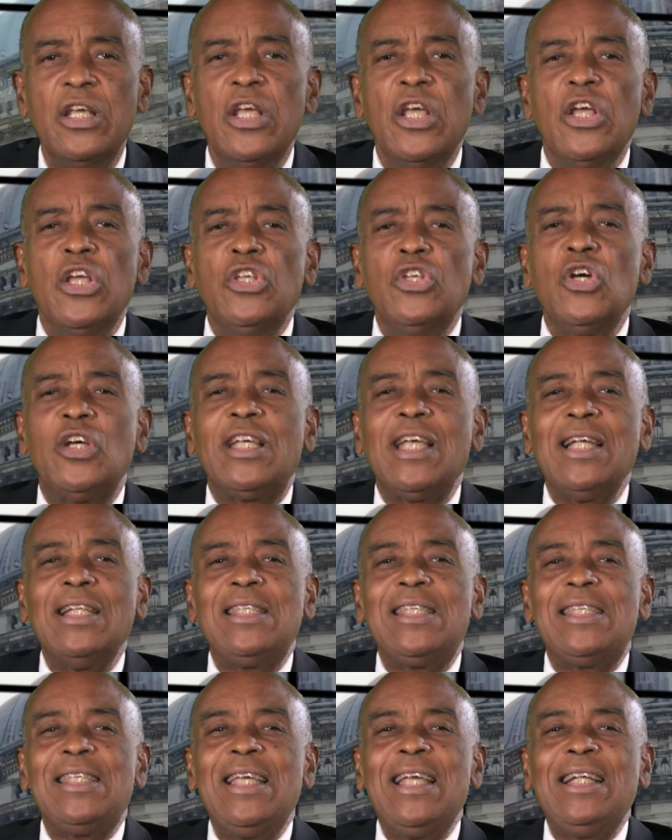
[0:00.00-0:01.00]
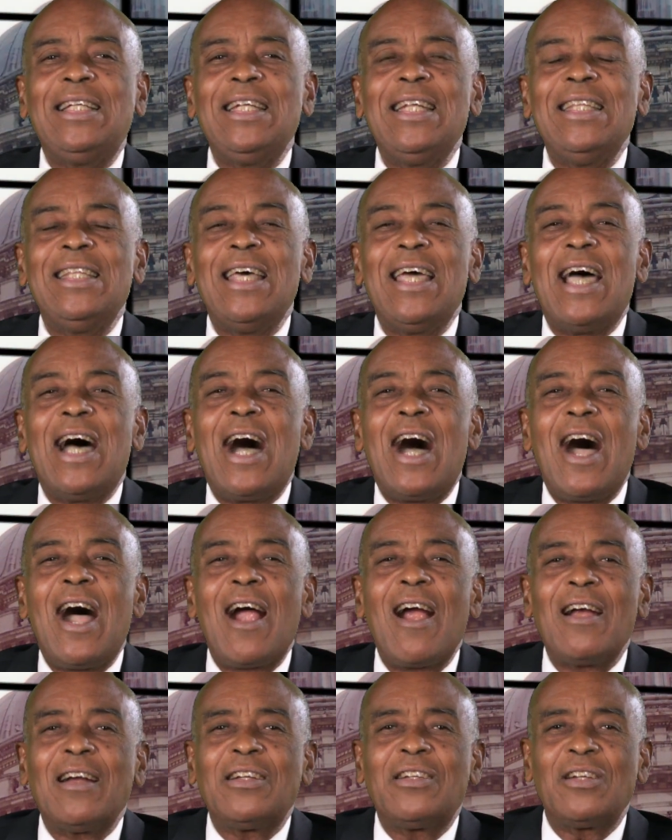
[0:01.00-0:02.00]
You can see it in the
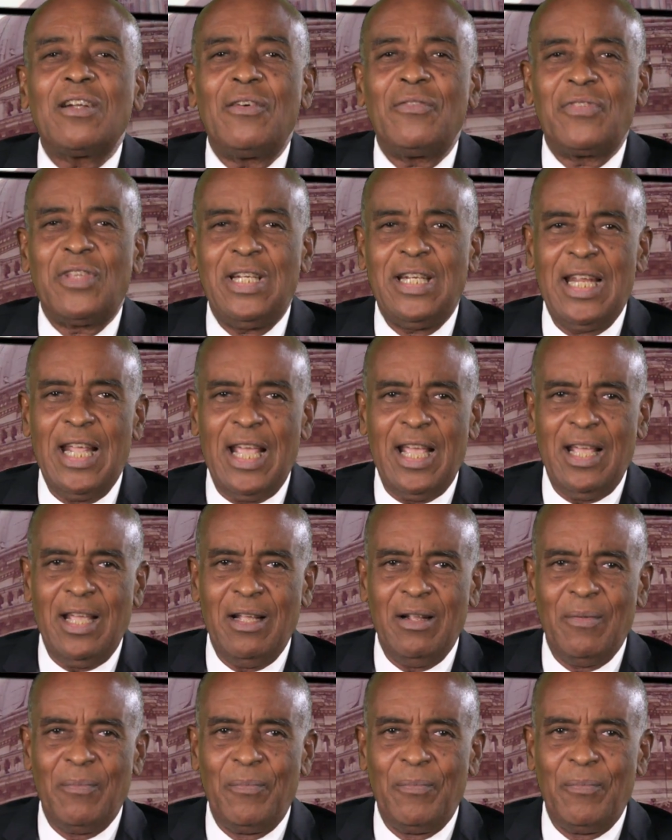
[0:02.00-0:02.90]
art of the day.